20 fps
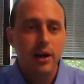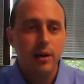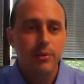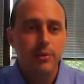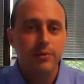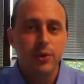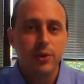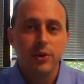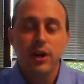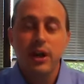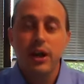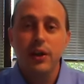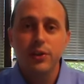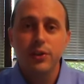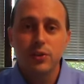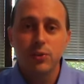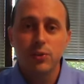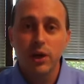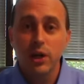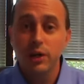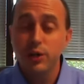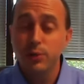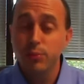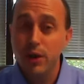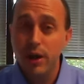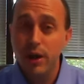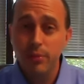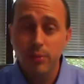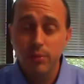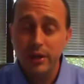If you're elsewhere, you
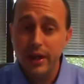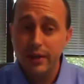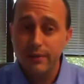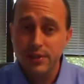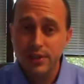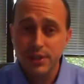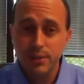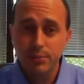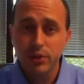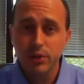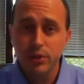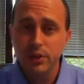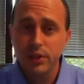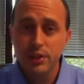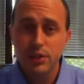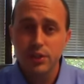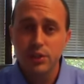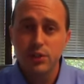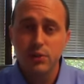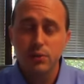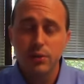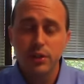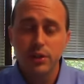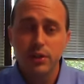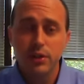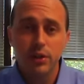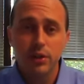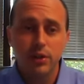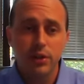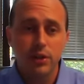probably have similar issues with
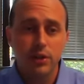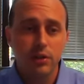your